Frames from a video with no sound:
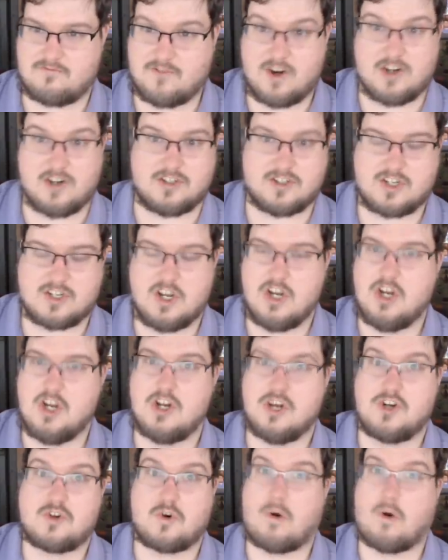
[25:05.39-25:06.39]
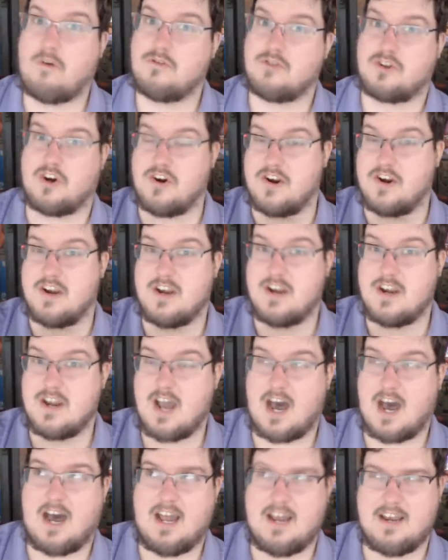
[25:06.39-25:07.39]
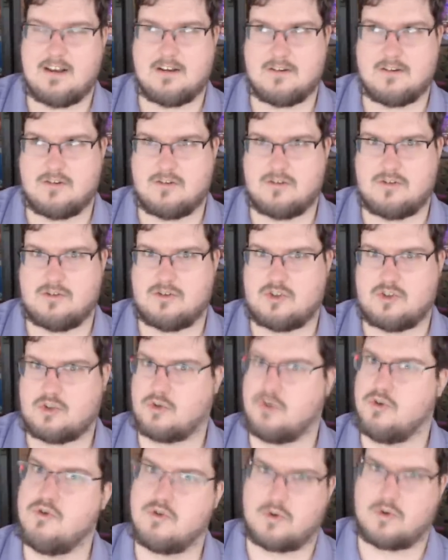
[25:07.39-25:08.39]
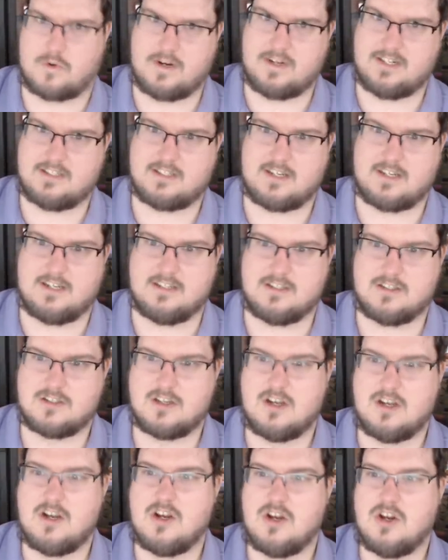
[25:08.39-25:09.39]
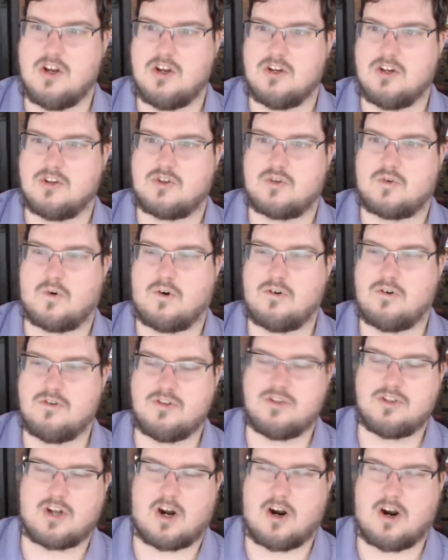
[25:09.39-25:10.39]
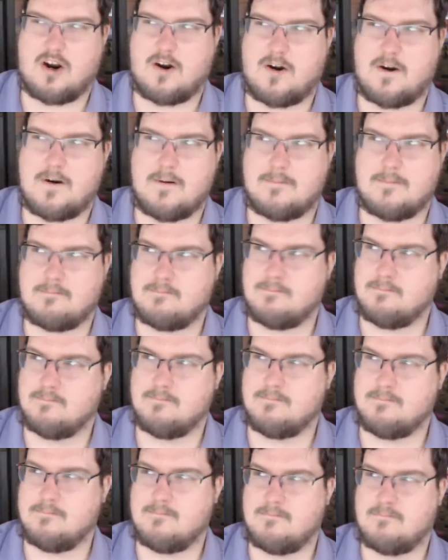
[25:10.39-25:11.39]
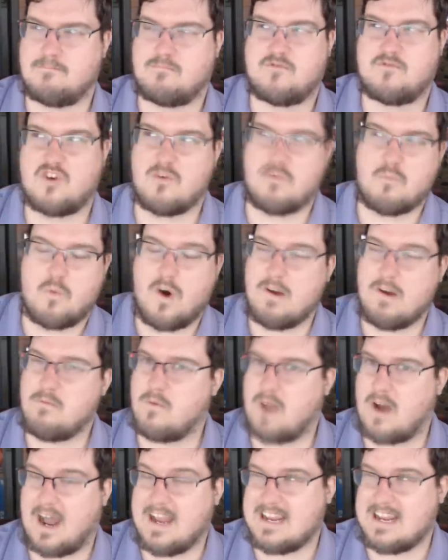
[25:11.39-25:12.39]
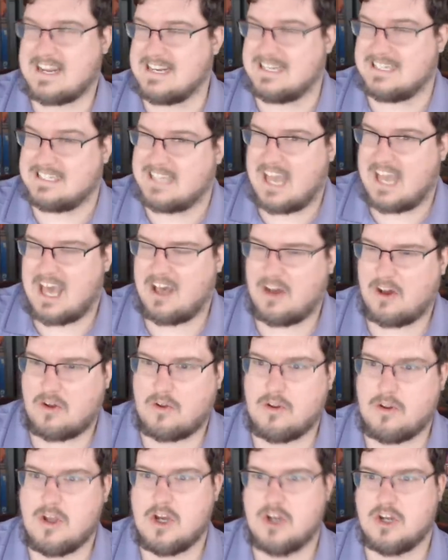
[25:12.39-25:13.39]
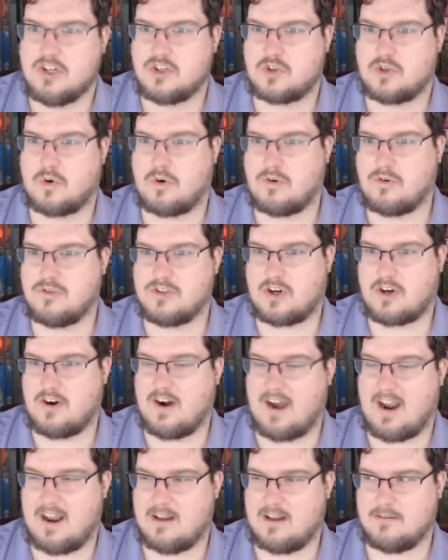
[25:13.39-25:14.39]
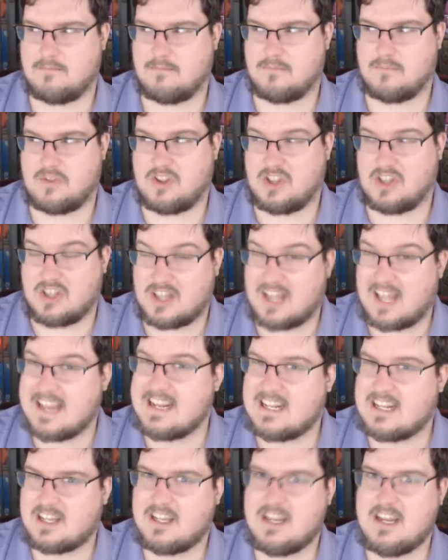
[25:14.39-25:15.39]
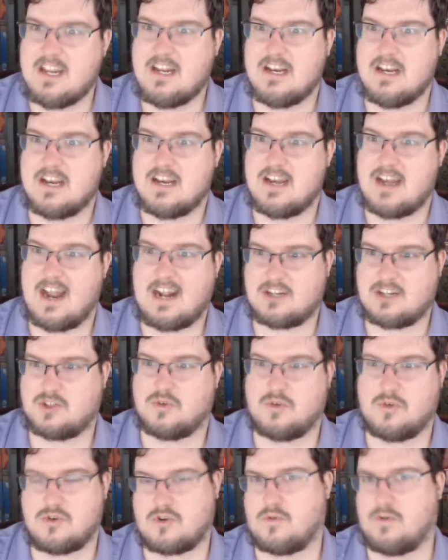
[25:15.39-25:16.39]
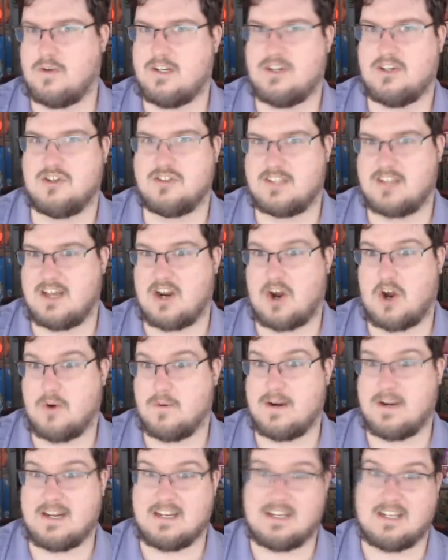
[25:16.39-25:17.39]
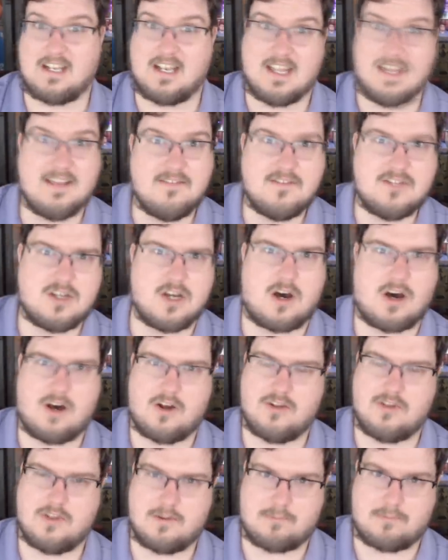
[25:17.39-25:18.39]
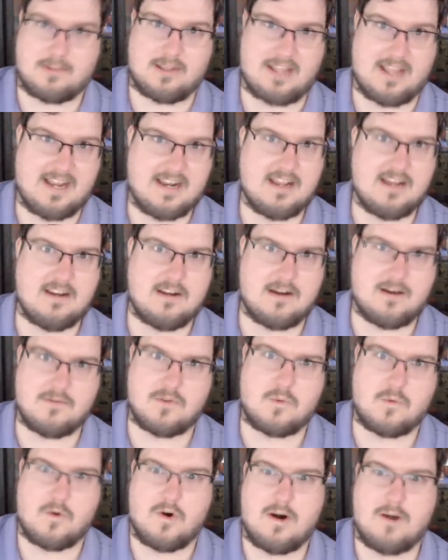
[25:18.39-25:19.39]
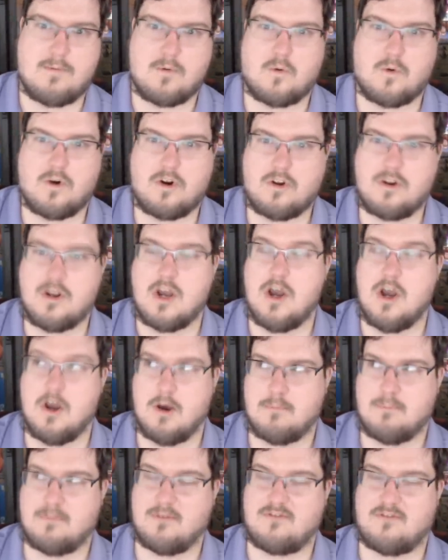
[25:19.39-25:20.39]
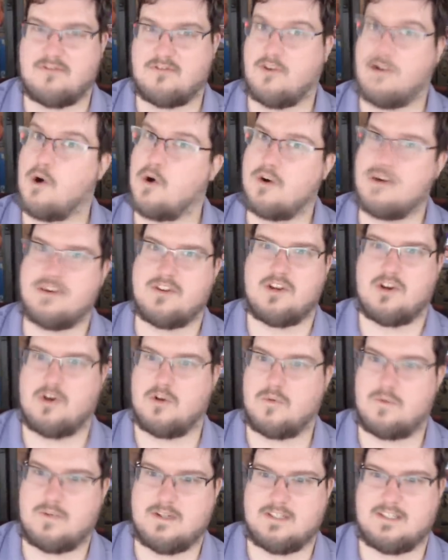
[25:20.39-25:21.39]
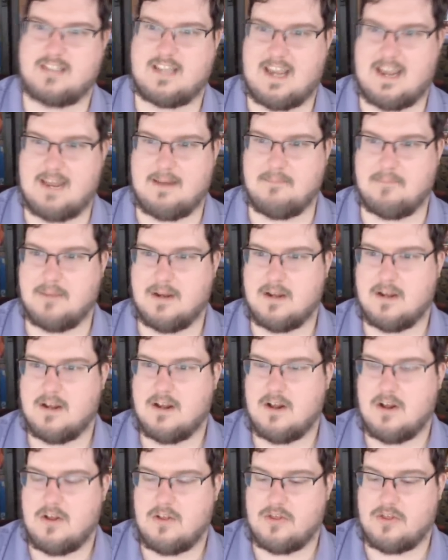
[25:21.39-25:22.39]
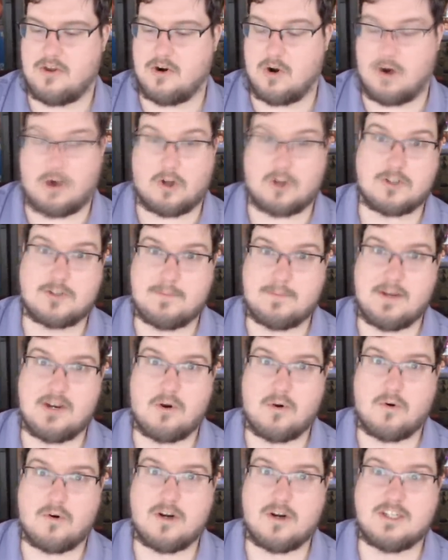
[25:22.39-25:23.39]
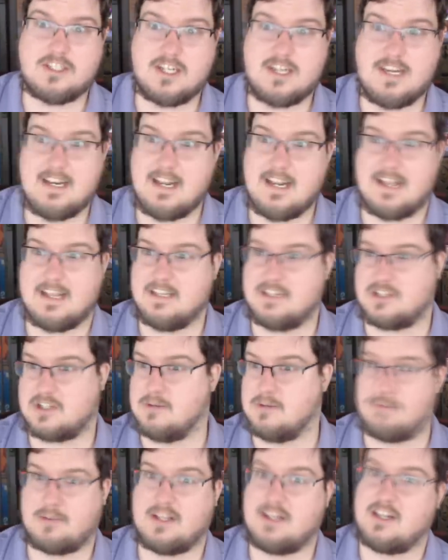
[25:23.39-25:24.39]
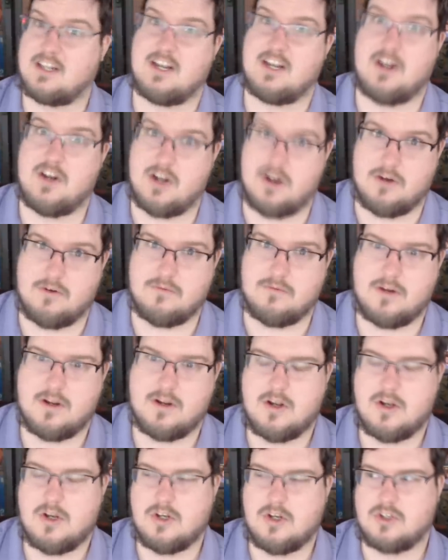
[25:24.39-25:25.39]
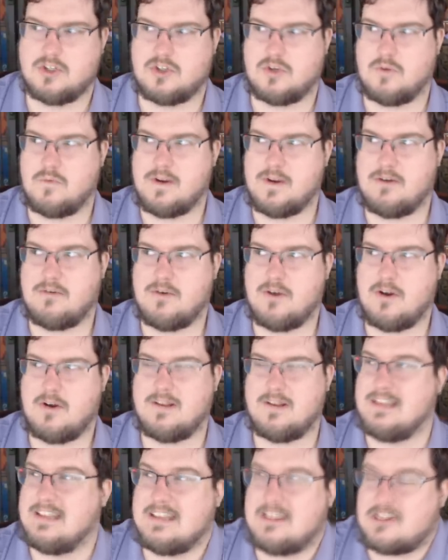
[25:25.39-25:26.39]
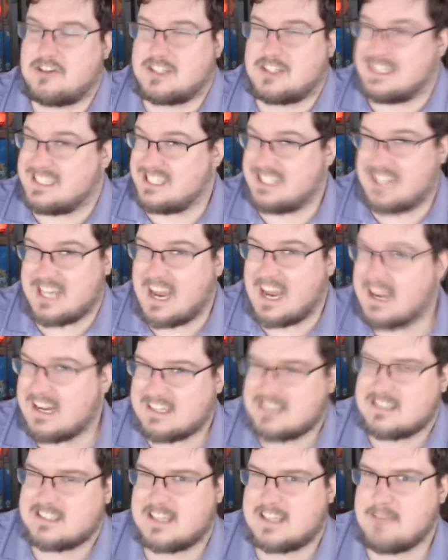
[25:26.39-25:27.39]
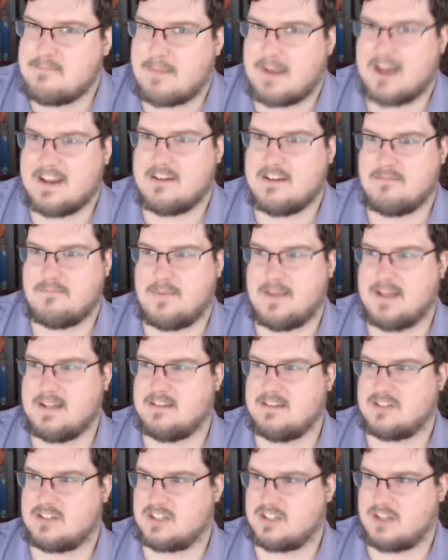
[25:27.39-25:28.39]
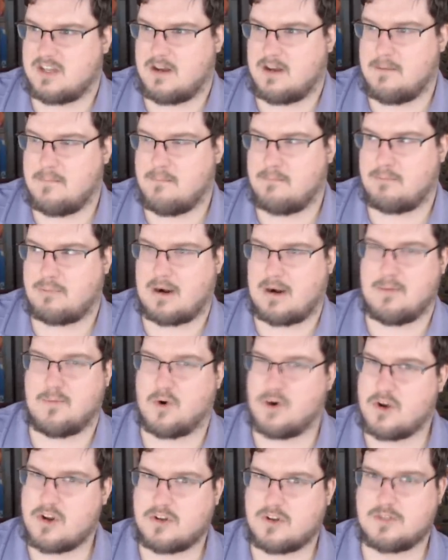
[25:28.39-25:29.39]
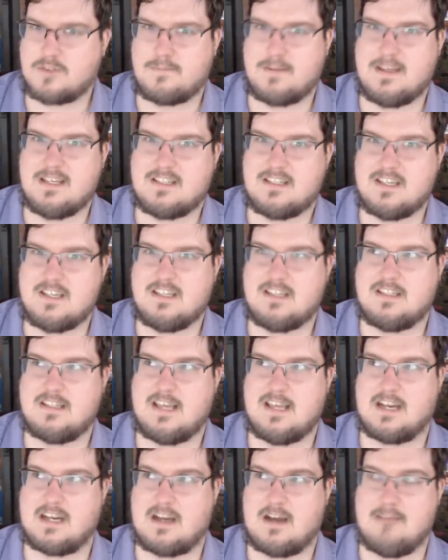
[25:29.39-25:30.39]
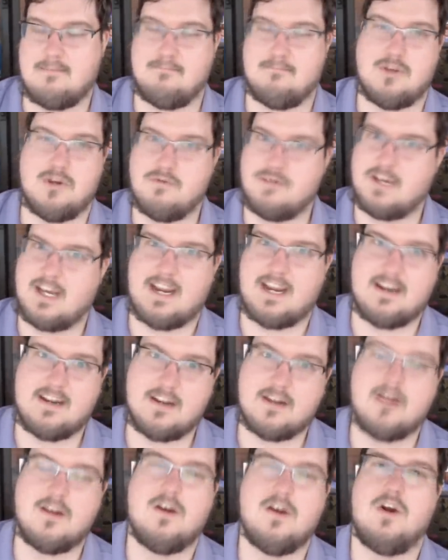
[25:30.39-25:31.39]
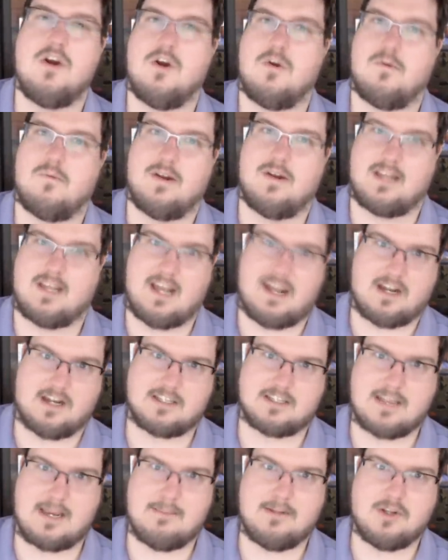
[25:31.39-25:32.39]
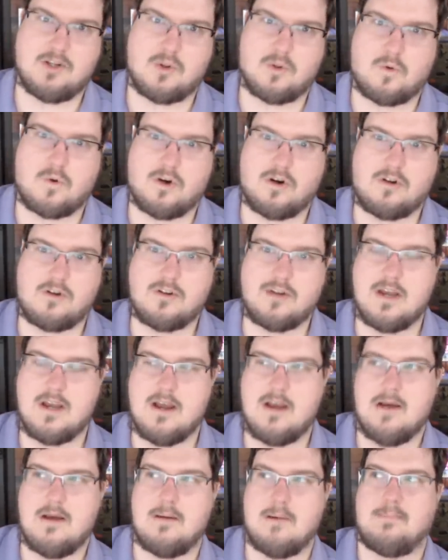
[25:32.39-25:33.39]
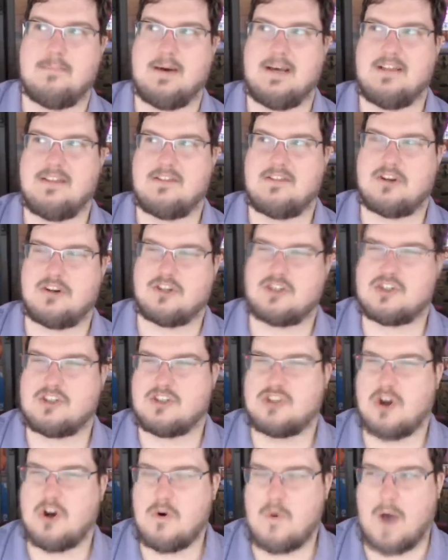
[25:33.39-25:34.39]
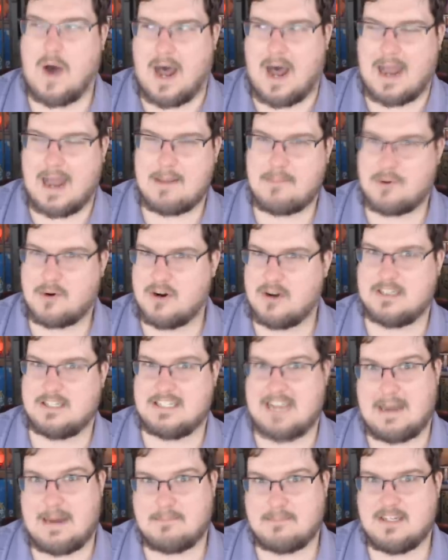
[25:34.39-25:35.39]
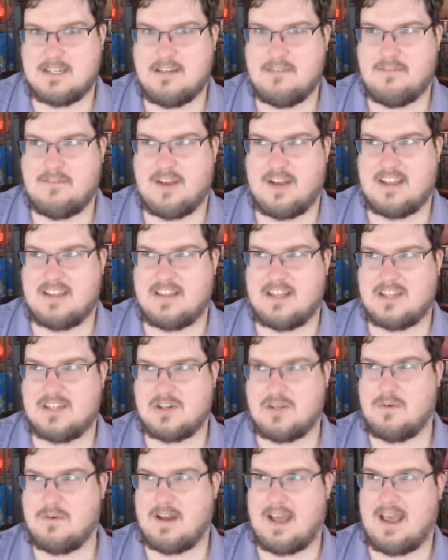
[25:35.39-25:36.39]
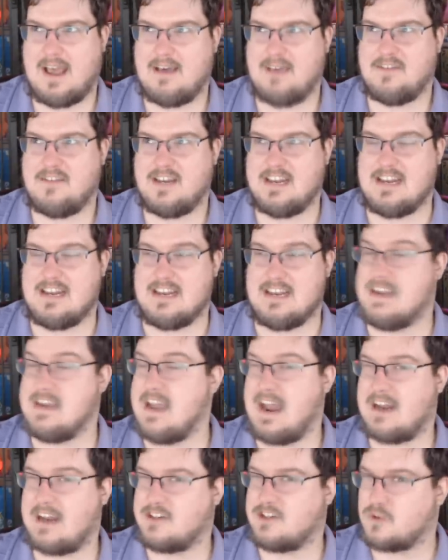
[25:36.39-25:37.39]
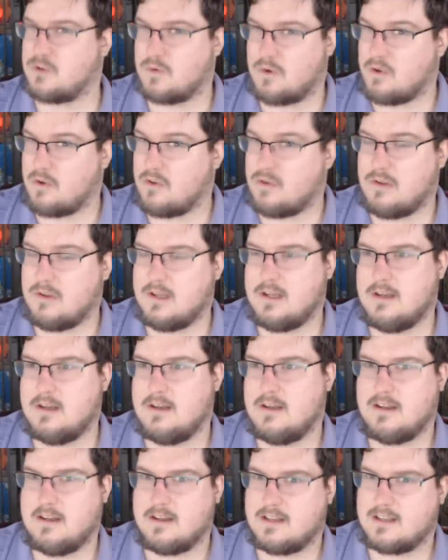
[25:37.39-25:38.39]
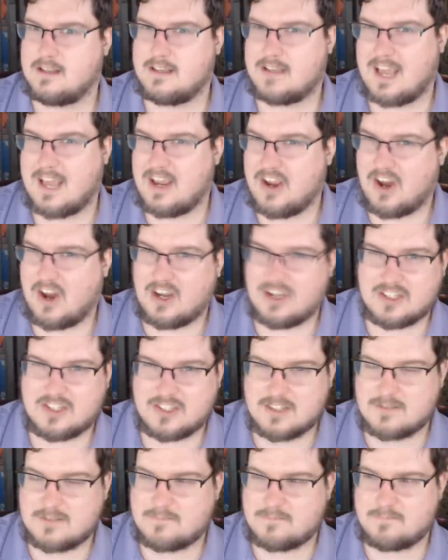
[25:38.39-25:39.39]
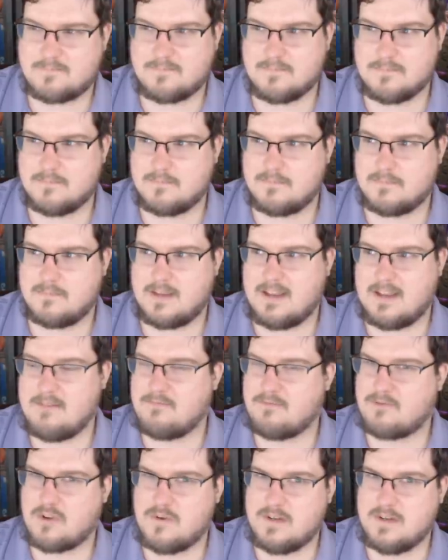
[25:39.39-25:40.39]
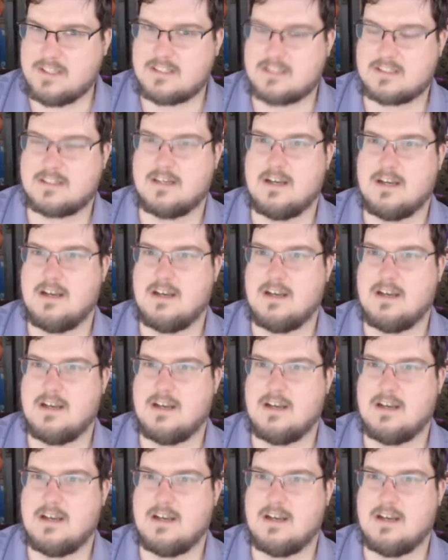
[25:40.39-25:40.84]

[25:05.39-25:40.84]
First, trolls are not true Greenskins. Trolls are, from what I can tell, trolls are likely natural creatures that already lived on the planet of the Warhammer world before the Old Ones came. Their ultimate origin is completely unknown. So we don't know. There's a chance they might have been some primordial species that got mutated when chaos came into the world, but they're so hyper adaptive and they don't have any natural chaos influence.